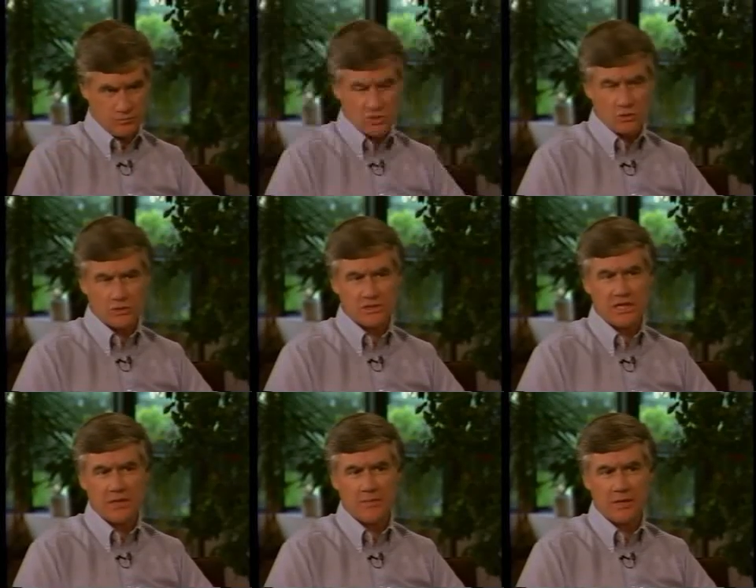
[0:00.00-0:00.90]
So it's
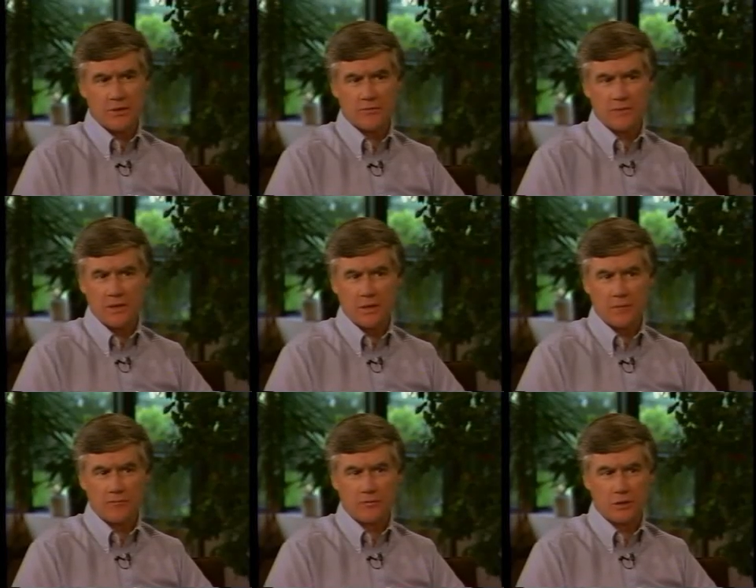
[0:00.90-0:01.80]
not a matter of making
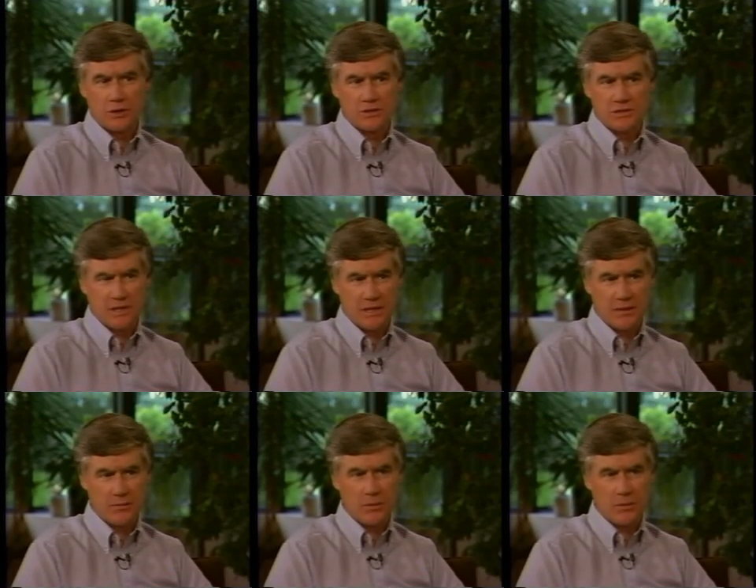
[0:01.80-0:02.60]
up for lost time.